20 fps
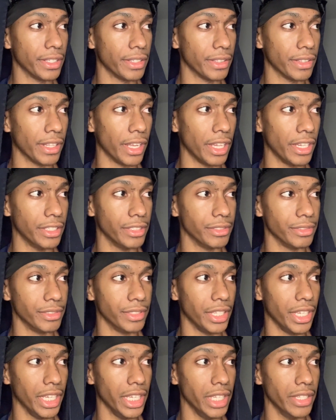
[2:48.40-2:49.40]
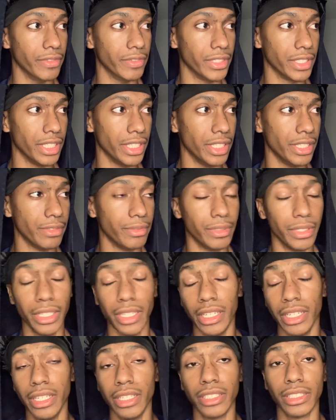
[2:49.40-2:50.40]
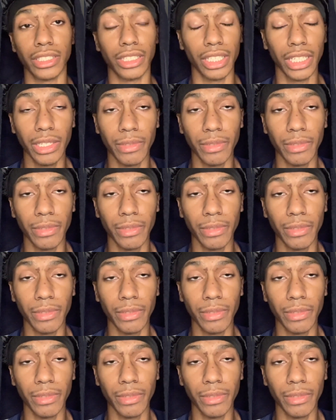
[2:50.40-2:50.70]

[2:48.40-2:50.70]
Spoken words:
Like, can't even get sleep